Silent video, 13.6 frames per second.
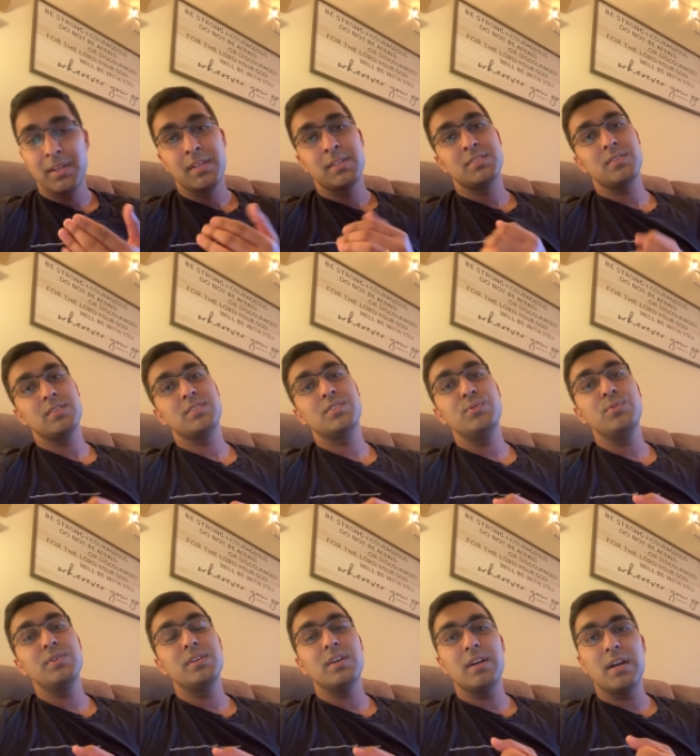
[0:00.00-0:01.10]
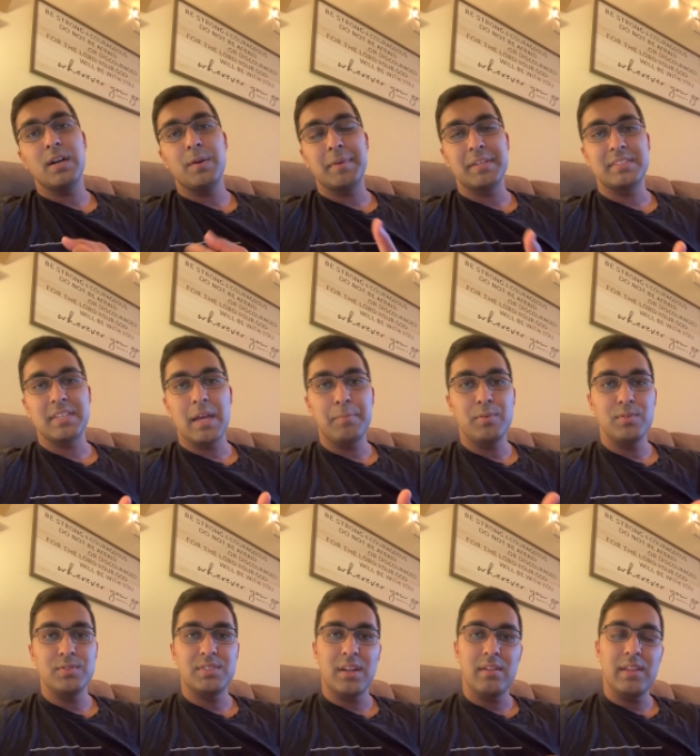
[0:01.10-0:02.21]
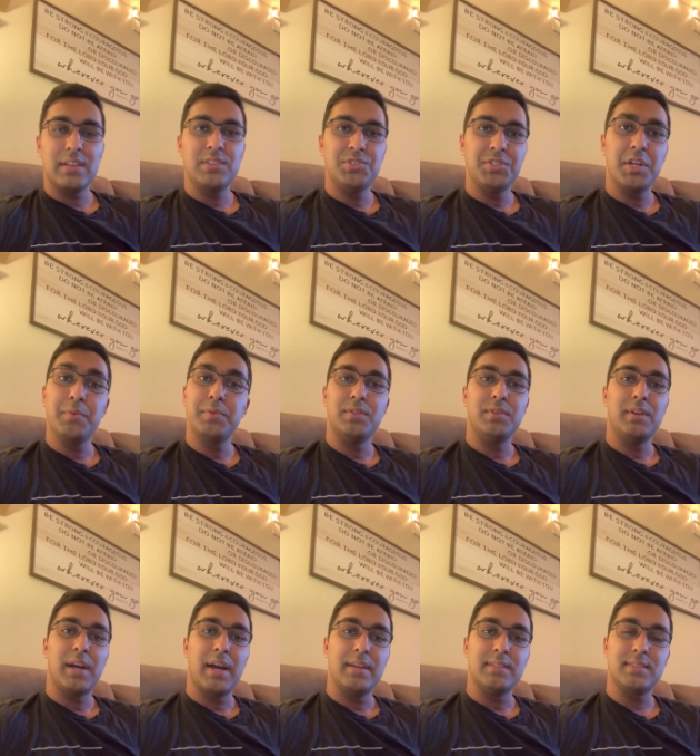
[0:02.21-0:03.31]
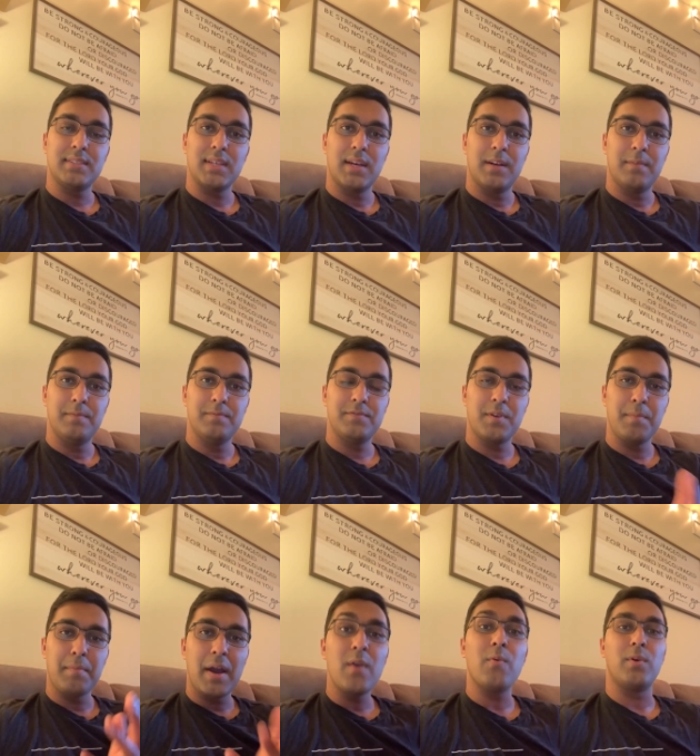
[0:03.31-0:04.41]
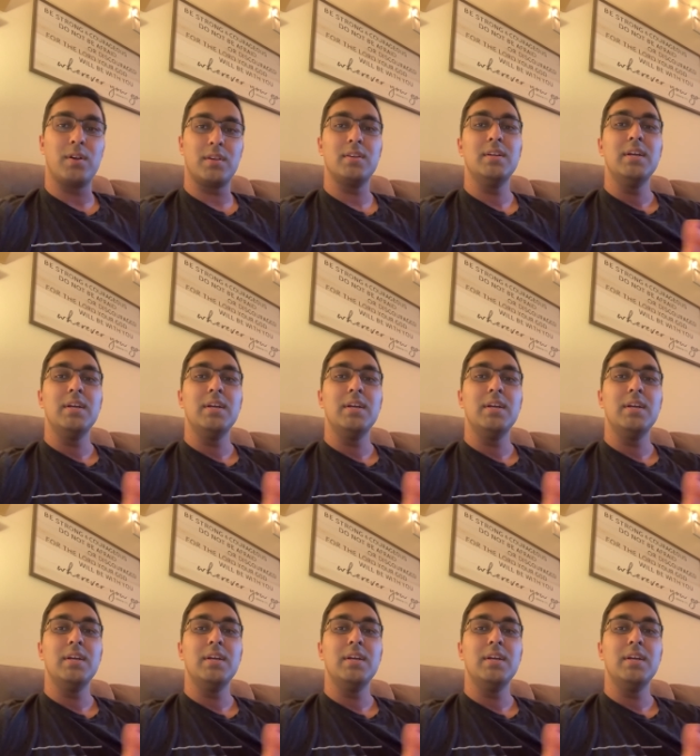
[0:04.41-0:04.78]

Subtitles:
So the 2 examples that I'd like to share with you guys from my work